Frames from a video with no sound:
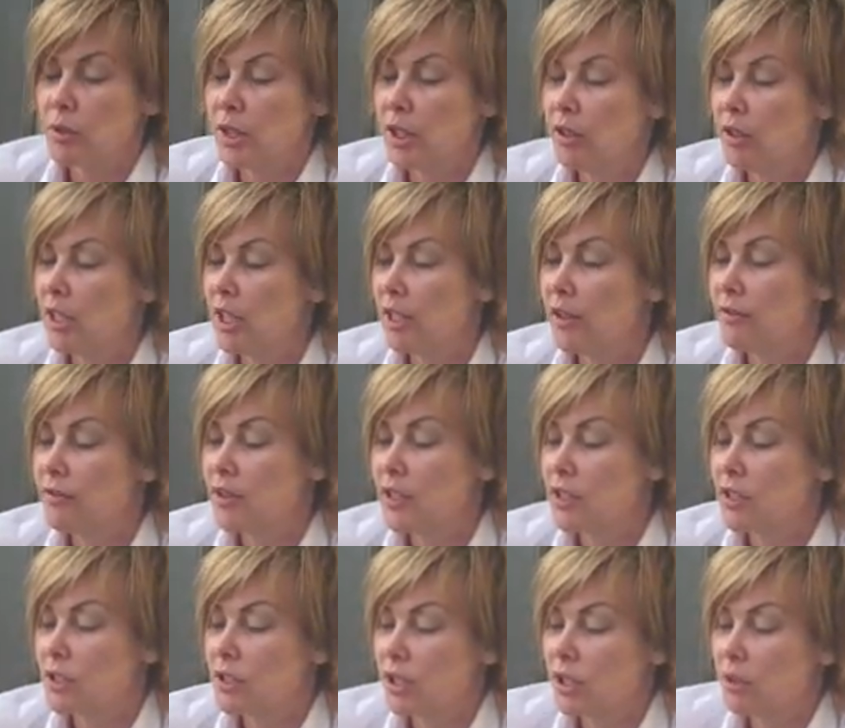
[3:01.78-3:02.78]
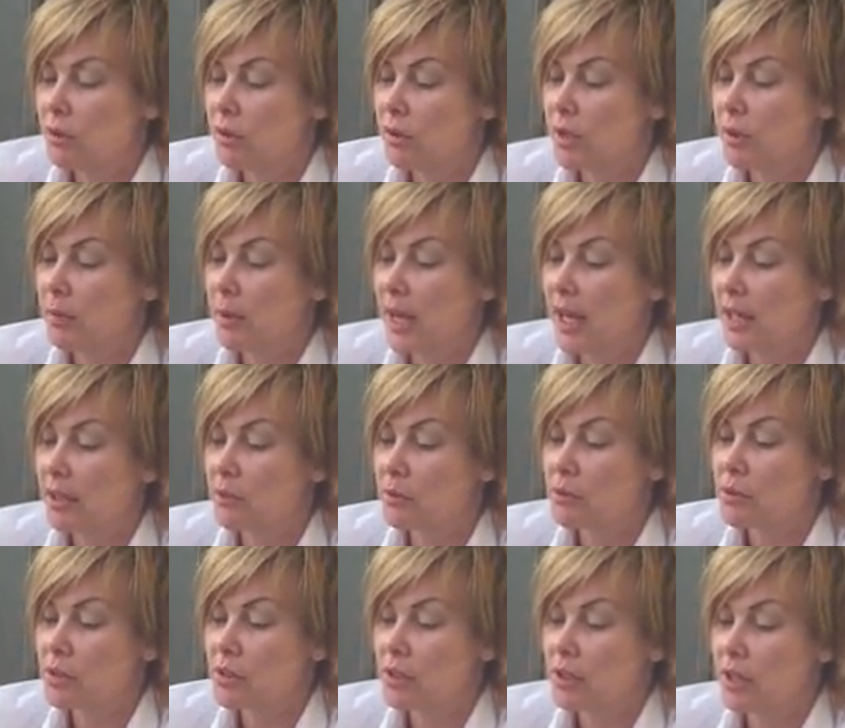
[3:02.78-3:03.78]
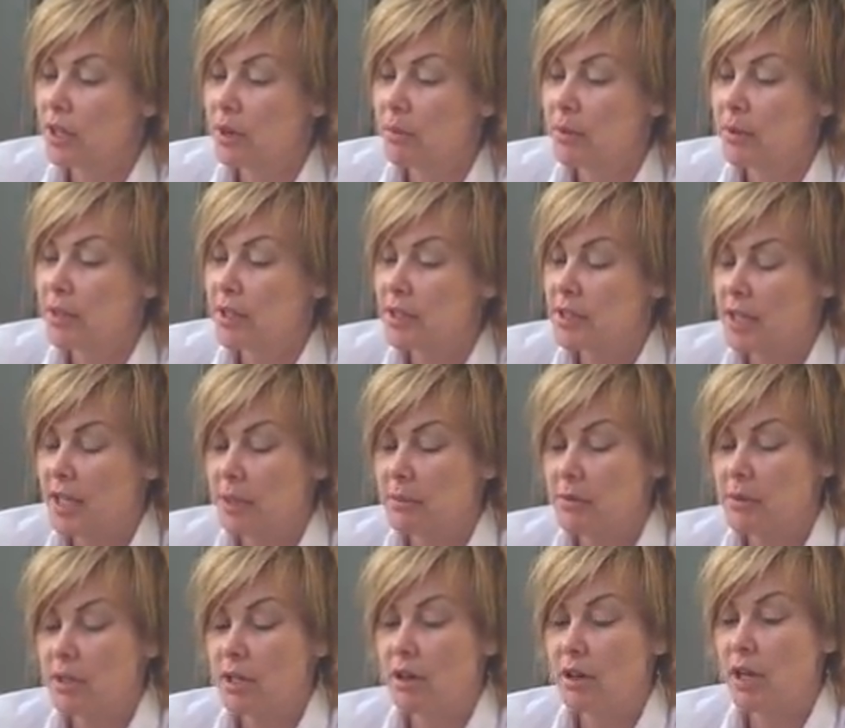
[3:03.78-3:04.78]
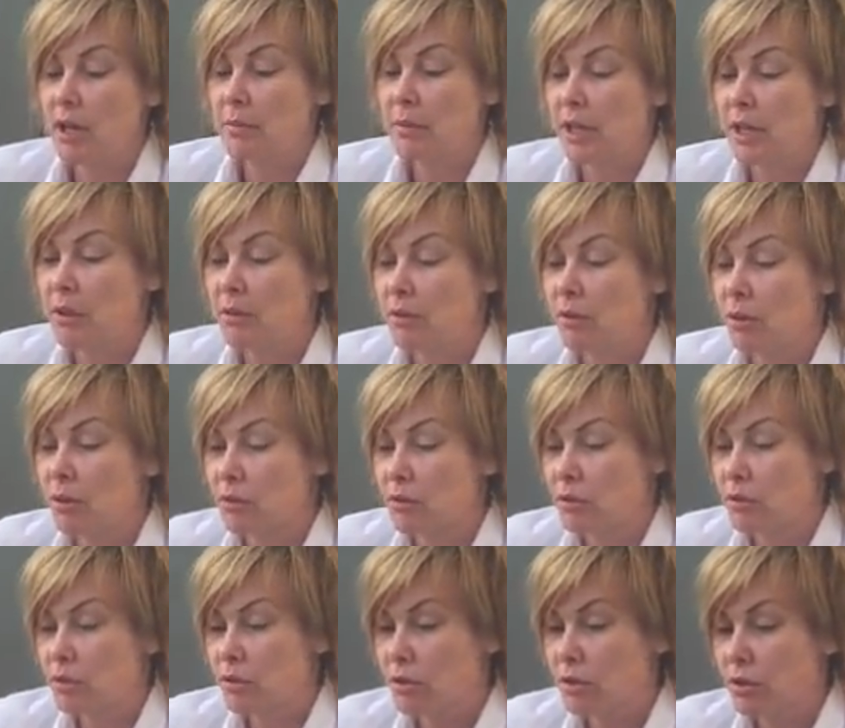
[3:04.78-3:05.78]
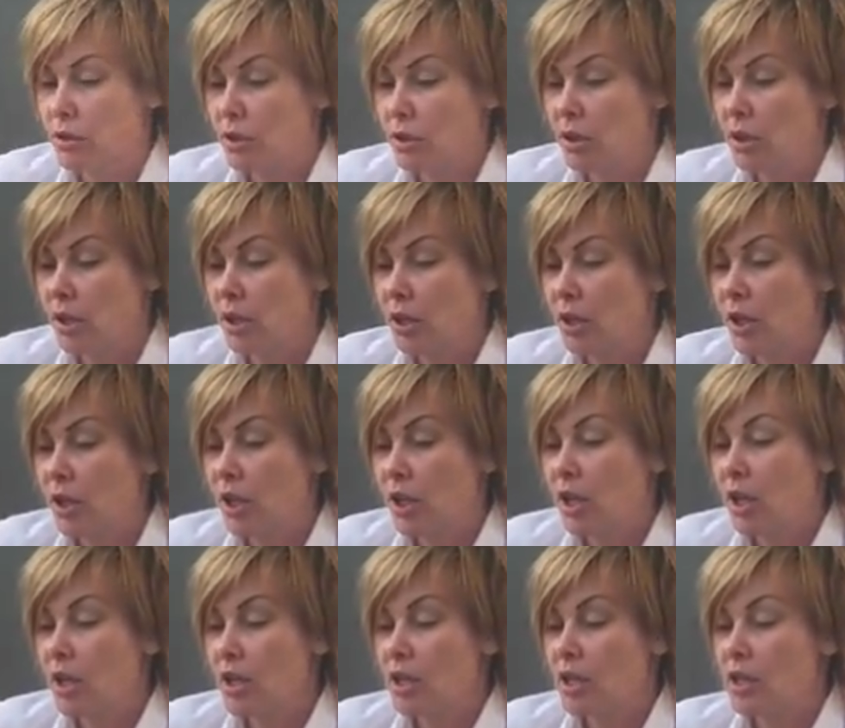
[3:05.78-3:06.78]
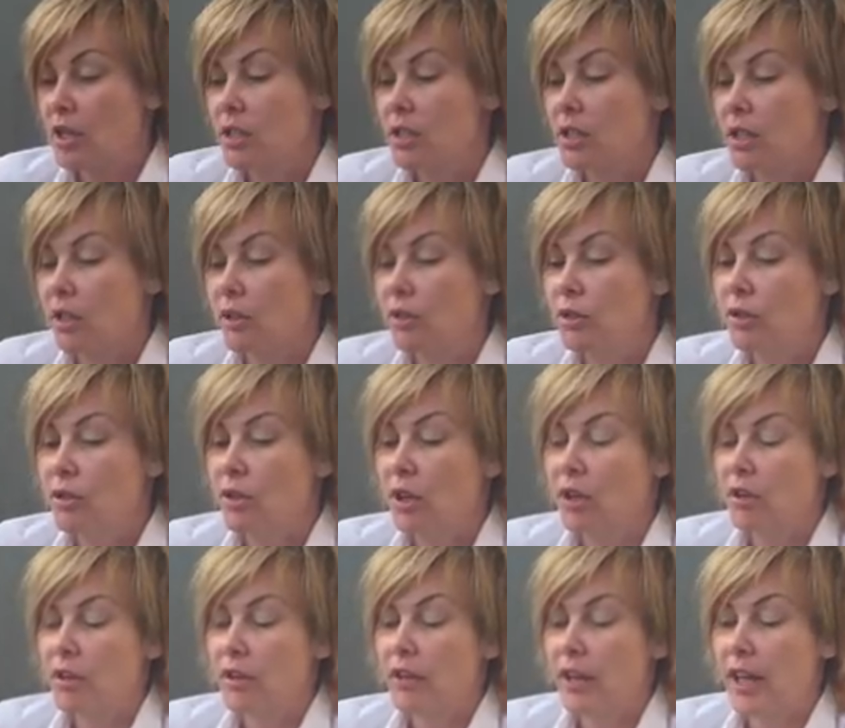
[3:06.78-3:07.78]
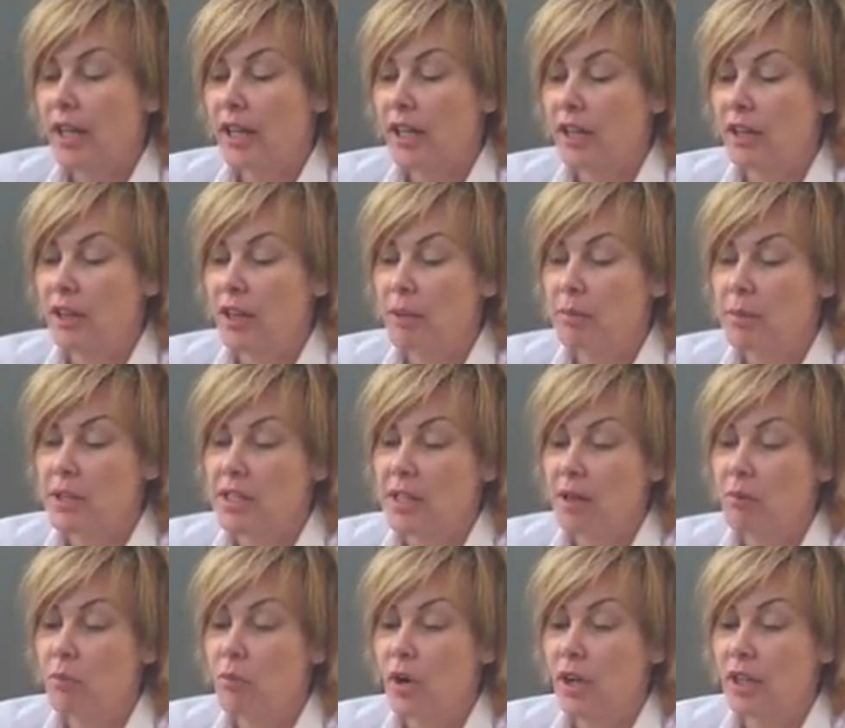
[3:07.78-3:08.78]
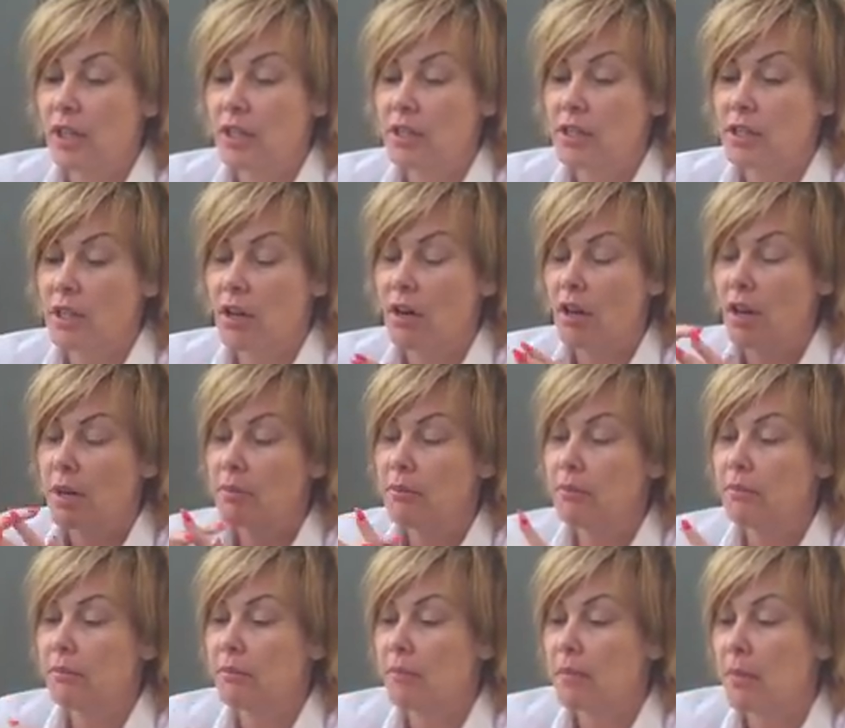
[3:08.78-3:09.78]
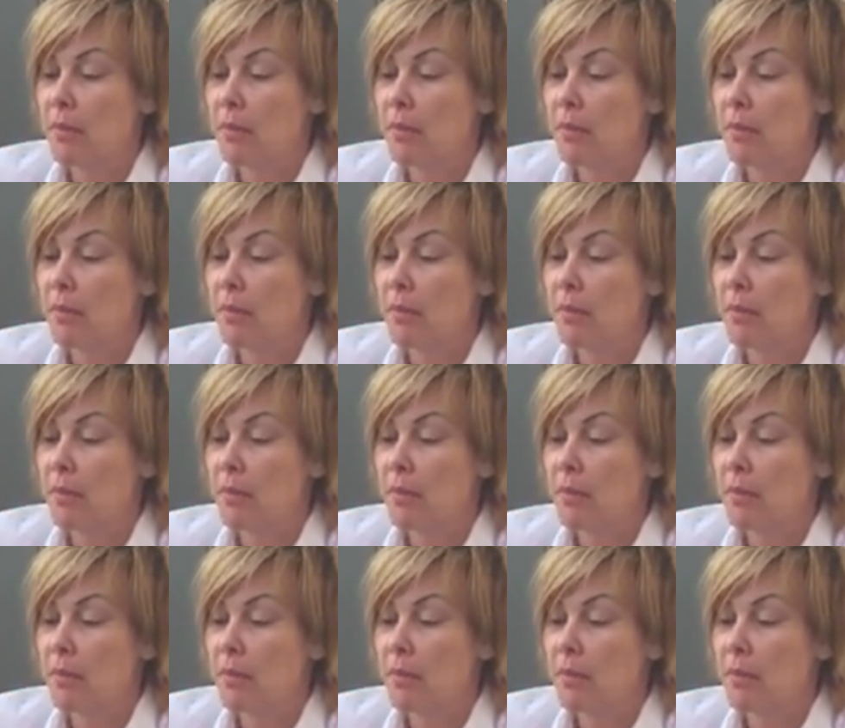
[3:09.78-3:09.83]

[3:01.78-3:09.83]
when you lifted 2 of the panels up at the same time, they crossed. So that can only be done one at a time.